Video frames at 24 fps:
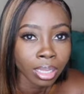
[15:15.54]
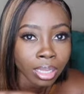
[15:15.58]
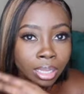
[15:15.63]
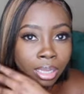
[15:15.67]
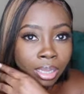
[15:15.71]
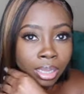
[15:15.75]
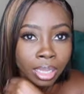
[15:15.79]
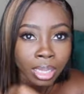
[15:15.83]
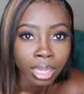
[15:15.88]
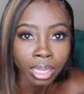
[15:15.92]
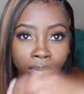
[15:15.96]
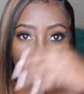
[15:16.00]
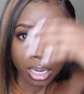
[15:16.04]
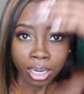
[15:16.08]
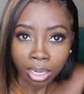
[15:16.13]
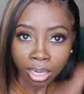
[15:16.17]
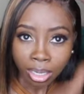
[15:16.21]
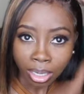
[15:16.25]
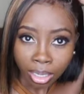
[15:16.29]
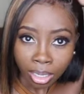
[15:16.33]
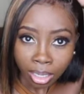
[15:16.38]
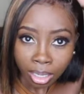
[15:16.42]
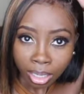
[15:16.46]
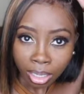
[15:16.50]
that.
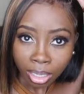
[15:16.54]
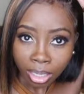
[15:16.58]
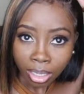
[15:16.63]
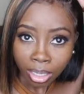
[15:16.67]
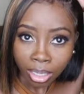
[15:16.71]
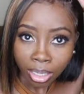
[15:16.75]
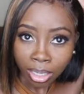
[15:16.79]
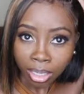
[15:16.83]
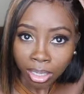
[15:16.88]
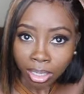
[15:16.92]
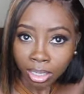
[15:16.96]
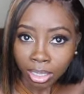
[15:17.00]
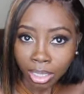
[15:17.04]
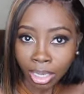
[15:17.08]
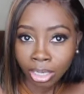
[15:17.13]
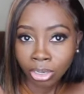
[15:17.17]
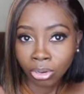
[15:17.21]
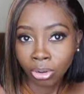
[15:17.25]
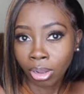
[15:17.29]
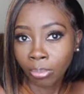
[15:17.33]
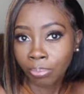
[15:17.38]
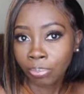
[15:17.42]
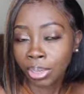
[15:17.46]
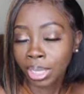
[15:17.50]
Y'all
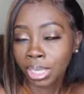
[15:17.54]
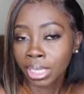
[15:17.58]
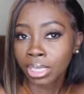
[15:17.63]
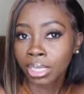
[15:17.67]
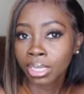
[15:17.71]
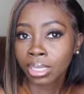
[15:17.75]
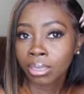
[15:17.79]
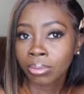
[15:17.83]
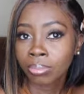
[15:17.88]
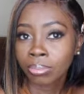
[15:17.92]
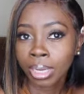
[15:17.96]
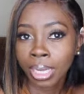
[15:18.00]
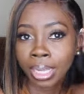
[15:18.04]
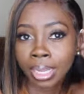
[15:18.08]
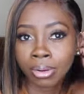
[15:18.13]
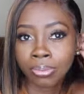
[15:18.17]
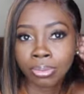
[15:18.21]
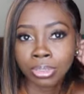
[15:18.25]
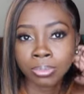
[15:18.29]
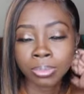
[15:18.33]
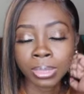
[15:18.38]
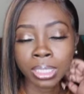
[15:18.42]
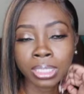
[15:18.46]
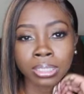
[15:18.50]
know I'm picky. My hair
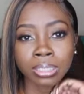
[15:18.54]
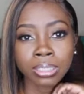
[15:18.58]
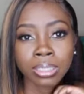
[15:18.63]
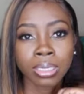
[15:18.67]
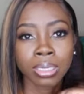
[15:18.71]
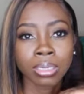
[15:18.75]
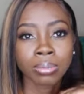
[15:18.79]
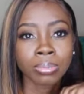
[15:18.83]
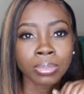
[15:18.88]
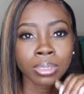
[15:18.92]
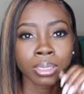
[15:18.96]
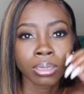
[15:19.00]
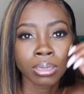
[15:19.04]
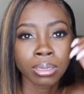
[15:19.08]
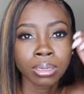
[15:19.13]
was messed up.